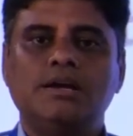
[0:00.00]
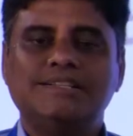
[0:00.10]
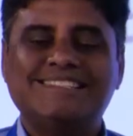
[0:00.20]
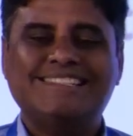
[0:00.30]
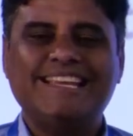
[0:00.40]

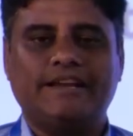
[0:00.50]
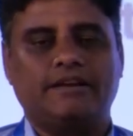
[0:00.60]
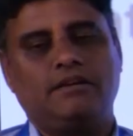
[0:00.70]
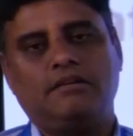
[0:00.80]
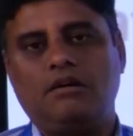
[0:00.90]
seek
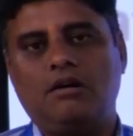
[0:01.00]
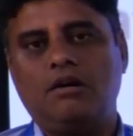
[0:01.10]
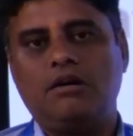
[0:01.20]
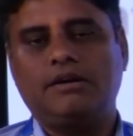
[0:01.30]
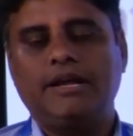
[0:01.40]

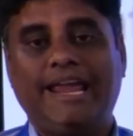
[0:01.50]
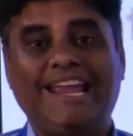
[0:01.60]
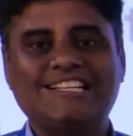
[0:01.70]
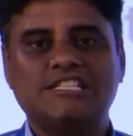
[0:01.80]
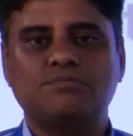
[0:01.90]
or
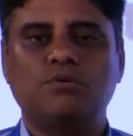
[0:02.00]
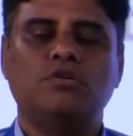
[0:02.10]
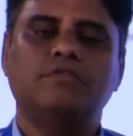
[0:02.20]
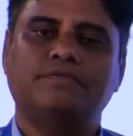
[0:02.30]
explore